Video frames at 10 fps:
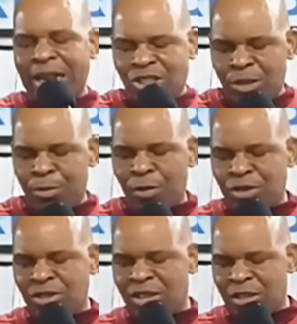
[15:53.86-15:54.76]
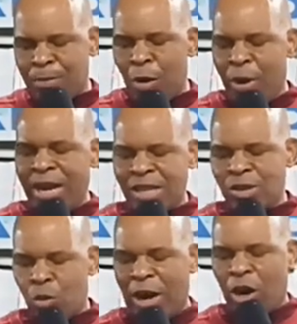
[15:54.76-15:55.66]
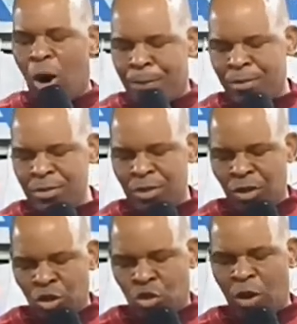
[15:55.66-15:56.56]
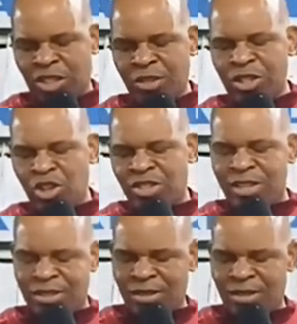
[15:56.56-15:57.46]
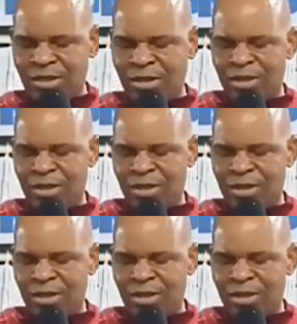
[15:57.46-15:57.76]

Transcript: dreaming of success, but we wake up to achieve the success.